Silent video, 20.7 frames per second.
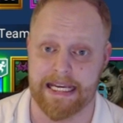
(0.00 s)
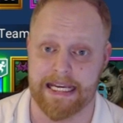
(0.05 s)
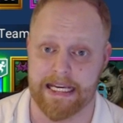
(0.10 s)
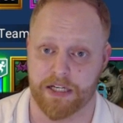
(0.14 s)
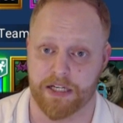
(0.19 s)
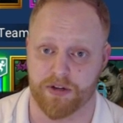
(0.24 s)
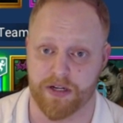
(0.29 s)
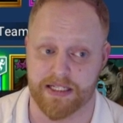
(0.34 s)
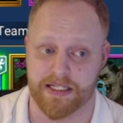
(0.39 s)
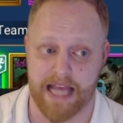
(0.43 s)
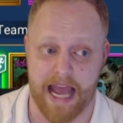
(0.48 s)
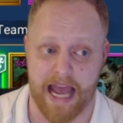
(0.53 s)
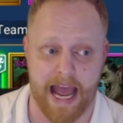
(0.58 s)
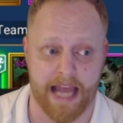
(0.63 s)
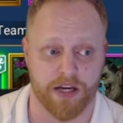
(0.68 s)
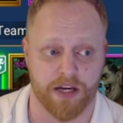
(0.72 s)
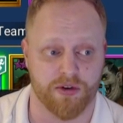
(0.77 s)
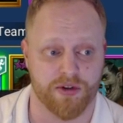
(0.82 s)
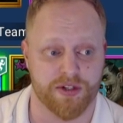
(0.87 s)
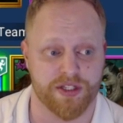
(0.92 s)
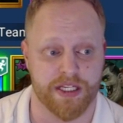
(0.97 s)
increase
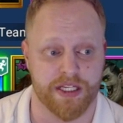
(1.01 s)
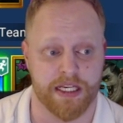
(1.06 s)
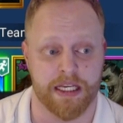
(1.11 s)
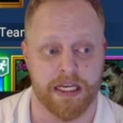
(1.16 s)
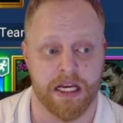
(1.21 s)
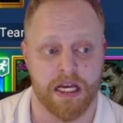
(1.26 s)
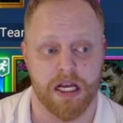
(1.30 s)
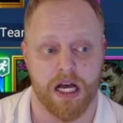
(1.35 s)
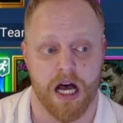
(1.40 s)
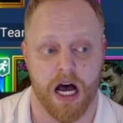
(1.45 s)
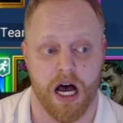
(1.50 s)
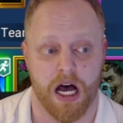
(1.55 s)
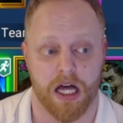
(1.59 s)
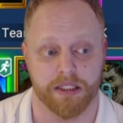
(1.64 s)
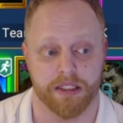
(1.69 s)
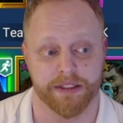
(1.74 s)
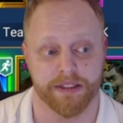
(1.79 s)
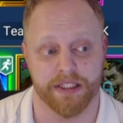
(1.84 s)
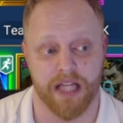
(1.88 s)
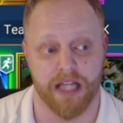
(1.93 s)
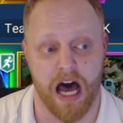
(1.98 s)
accuracy.
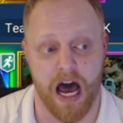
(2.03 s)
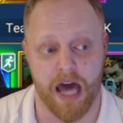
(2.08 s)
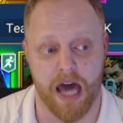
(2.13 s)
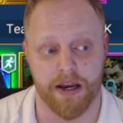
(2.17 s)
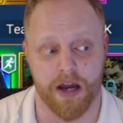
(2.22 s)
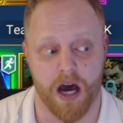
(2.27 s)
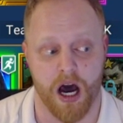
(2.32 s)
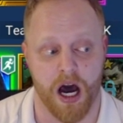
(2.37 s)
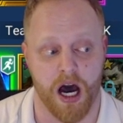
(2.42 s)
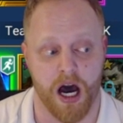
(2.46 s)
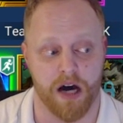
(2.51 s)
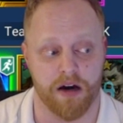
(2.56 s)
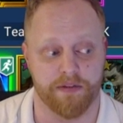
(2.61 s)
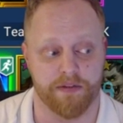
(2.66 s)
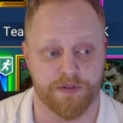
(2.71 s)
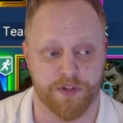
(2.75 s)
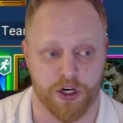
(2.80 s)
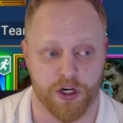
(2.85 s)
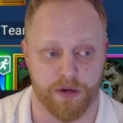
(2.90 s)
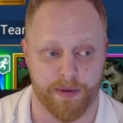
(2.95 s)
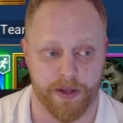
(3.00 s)
Lot
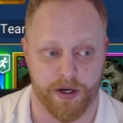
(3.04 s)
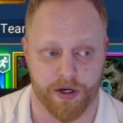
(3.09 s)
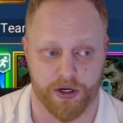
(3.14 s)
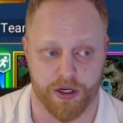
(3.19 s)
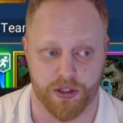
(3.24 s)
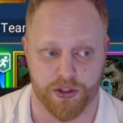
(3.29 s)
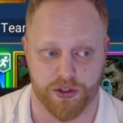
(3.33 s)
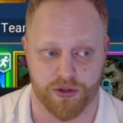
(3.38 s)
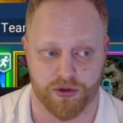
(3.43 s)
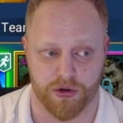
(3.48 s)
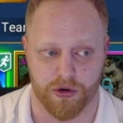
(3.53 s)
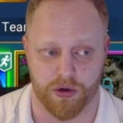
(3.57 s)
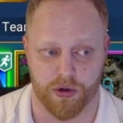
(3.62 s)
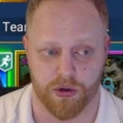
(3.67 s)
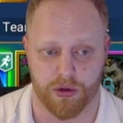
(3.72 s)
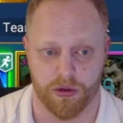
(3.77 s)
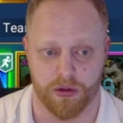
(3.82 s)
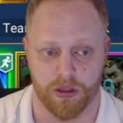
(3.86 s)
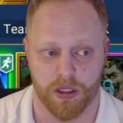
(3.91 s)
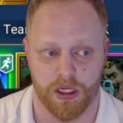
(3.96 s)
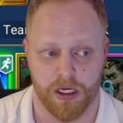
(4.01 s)
of turn meter
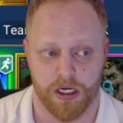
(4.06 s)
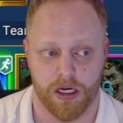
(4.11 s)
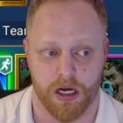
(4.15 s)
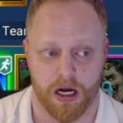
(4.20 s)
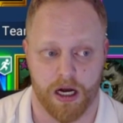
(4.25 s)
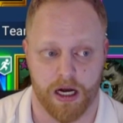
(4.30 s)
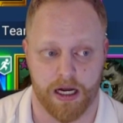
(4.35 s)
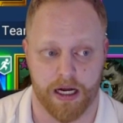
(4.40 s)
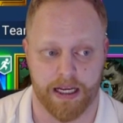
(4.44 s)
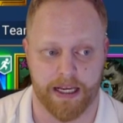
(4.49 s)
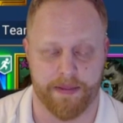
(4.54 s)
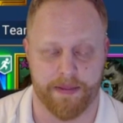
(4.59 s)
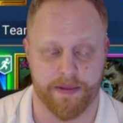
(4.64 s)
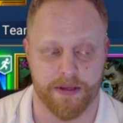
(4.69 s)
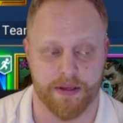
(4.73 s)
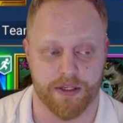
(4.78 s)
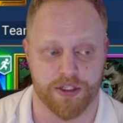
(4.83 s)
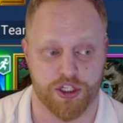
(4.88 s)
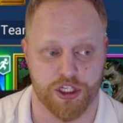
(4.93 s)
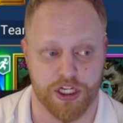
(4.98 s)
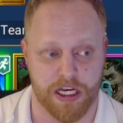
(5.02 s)
control in
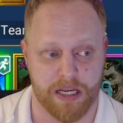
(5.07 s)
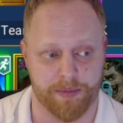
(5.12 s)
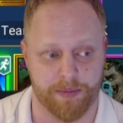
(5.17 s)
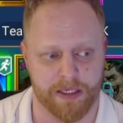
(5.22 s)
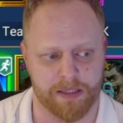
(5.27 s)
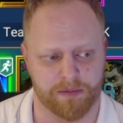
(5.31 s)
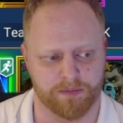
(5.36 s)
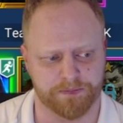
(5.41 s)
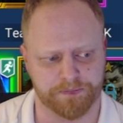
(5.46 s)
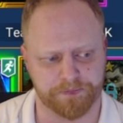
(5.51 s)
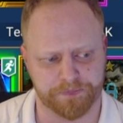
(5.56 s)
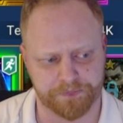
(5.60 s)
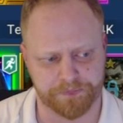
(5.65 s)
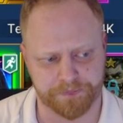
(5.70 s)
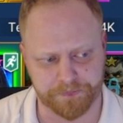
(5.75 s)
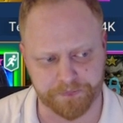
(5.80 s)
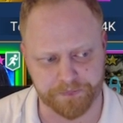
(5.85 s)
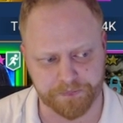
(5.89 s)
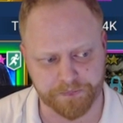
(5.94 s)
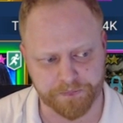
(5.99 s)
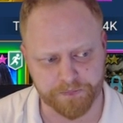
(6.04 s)
this champion.
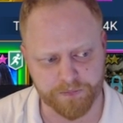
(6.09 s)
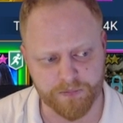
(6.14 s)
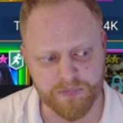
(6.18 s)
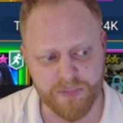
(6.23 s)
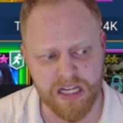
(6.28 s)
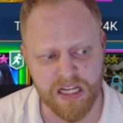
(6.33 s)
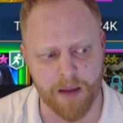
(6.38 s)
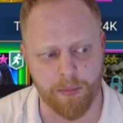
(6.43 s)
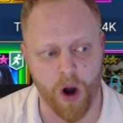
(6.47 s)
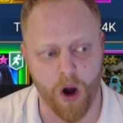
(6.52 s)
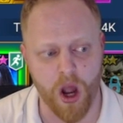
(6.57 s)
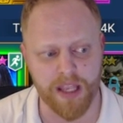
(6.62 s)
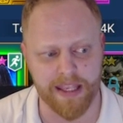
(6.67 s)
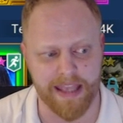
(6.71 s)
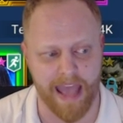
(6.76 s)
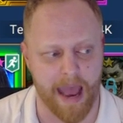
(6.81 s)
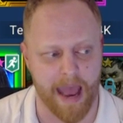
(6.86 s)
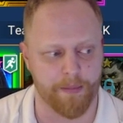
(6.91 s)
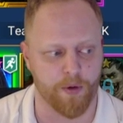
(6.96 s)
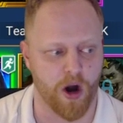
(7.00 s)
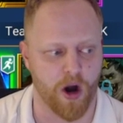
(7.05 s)
I brought
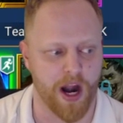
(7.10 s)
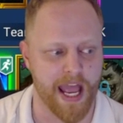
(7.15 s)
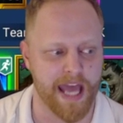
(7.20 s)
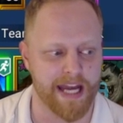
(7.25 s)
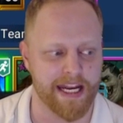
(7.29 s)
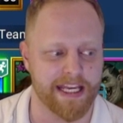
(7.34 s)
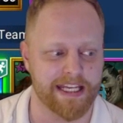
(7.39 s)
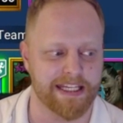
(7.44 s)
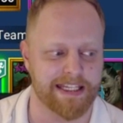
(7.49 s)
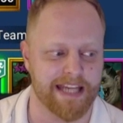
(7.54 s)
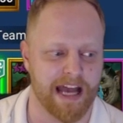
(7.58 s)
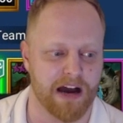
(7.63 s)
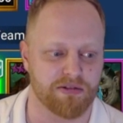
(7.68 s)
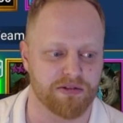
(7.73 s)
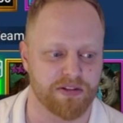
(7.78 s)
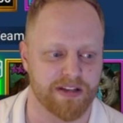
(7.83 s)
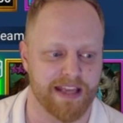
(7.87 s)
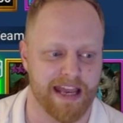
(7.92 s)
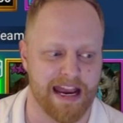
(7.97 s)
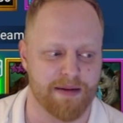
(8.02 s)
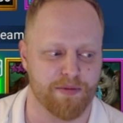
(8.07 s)
Gamaran in.
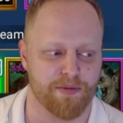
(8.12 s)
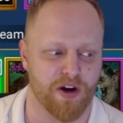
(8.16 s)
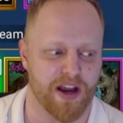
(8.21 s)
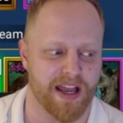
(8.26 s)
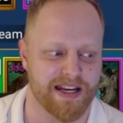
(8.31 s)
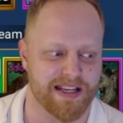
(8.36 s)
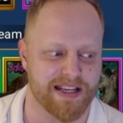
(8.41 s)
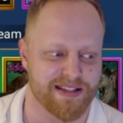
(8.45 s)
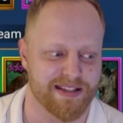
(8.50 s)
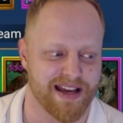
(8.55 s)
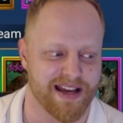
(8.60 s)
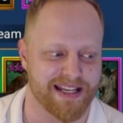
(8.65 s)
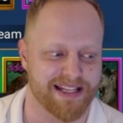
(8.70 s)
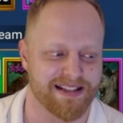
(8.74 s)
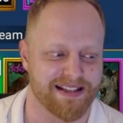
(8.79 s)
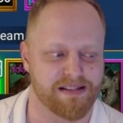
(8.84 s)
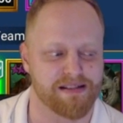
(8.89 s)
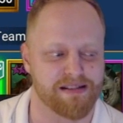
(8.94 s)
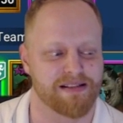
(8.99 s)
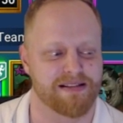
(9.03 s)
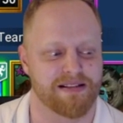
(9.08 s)
Now, Gamaran is
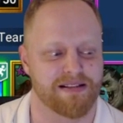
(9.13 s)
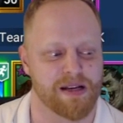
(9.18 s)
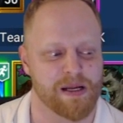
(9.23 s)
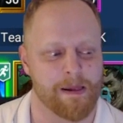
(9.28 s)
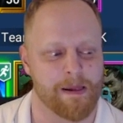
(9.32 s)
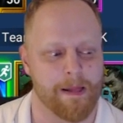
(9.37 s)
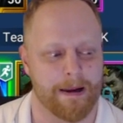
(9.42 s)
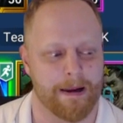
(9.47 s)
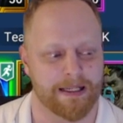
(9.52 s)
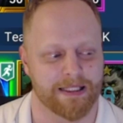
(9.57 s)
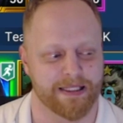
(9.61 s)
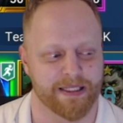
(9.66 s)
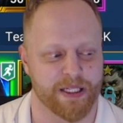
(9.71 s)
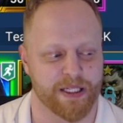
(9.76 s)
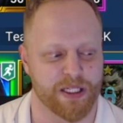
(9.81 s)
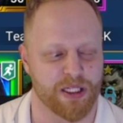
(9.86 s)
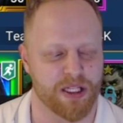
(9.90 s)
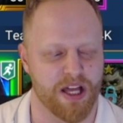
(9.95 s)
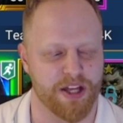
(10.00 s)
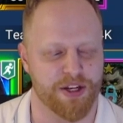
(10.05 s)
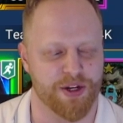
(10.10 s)
like a
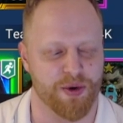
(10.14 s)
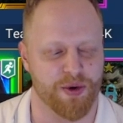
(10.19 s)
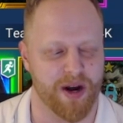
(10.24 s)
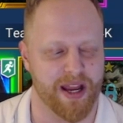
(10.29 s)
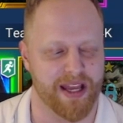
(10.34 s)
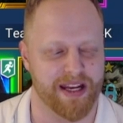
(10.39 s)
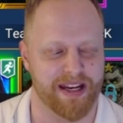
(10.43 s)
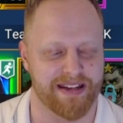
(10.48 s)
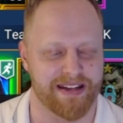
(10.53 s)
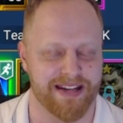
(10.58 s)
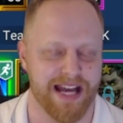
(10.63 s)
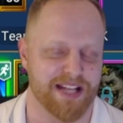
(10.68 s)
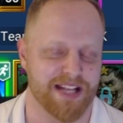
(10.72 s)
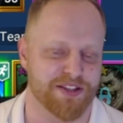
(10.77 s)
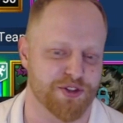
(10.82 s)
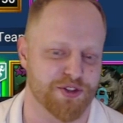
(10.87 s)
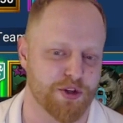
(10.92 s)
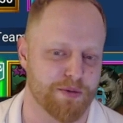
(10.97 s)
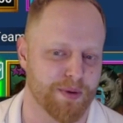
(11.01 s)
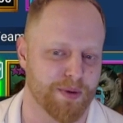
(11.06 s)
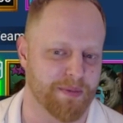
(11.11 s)
little underrated, not
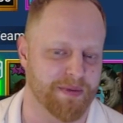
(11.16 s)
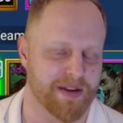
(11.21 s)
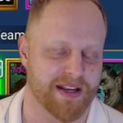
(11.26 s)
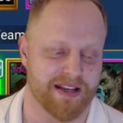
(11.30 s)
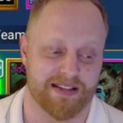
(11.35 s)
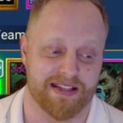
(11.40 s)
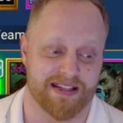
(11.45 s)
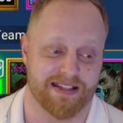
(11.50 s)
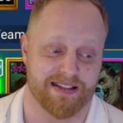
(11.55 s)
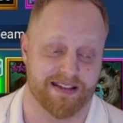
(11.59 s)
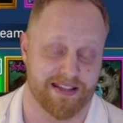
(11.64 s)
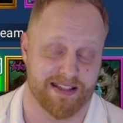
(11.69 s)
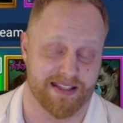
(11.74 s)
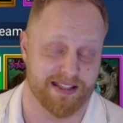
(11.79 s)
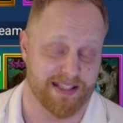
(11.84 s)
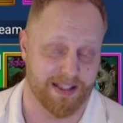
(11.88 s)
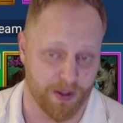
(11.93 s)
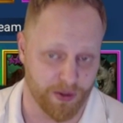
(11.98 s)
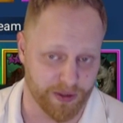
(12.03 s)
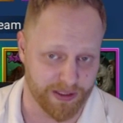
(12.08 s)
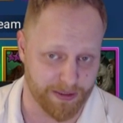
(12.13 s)
super, because this
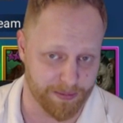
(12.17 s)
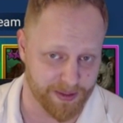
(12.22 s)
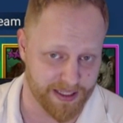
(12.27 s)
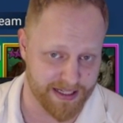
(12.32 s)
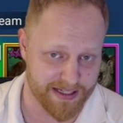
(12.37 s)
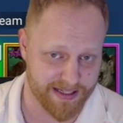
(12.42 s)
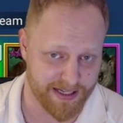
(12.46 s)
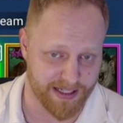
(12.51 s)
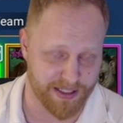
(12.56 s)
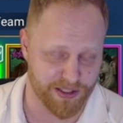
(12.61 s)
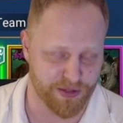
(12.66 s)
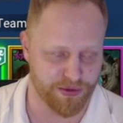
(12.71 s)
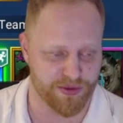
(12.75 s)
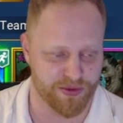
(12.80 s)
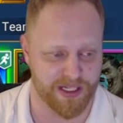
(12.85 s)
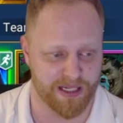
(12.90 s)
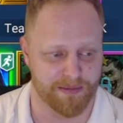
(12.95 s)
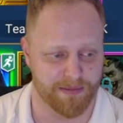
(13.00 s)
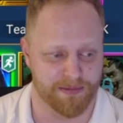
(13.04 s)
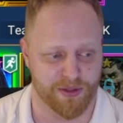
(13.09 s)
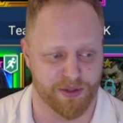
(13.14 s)
is the only place I
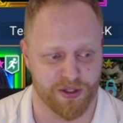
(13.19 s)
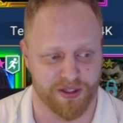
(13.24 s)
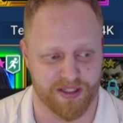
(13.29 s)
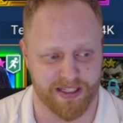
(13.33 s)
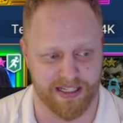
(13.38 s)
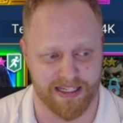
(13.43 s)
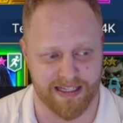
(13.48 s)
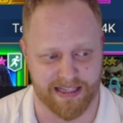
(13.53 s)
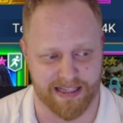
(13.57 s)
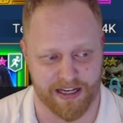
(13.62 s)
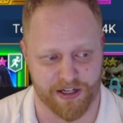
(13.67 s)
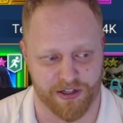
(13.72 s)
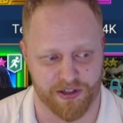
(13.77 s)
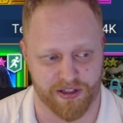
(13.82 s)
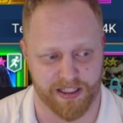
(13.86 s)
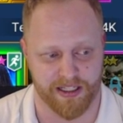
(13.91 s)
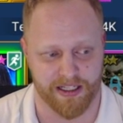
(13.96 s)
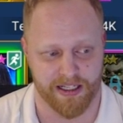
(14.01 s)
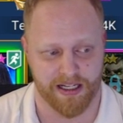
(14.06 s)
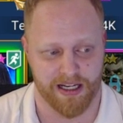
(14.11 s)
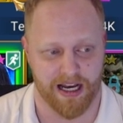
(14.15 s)
use him. You can see he's
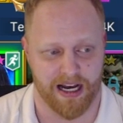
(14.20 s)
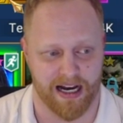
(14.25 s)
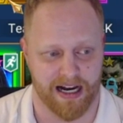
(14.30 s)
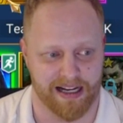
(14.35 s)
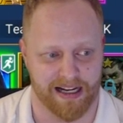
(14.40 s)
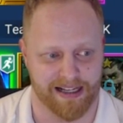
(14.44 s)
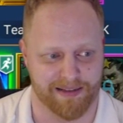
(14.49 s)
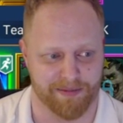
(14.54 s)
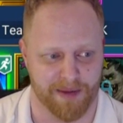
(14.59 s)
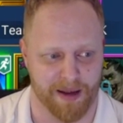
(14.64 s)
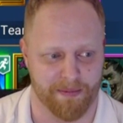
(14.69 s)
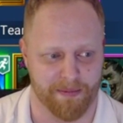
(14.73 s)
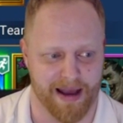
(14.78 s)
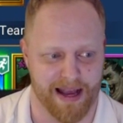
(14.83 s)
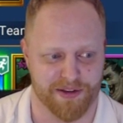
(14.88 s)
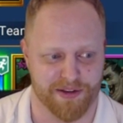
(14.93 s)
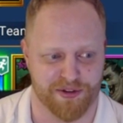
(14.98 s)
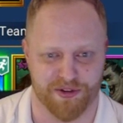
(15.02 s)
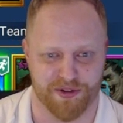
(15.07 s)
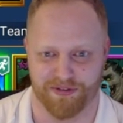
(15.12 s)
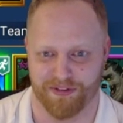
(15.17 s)
actually in my
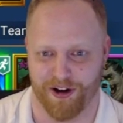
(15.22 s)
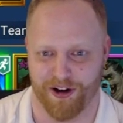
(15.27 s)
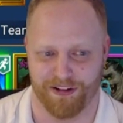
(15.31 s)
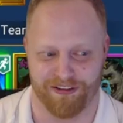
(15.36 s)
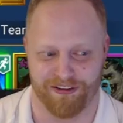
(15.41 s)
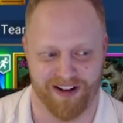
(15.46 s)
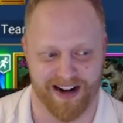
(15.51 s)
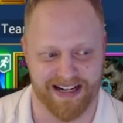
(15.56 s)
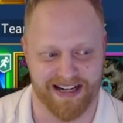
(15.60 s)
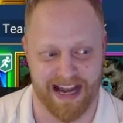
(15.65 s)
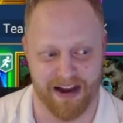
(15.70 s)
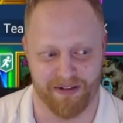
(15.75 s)
Master Vault right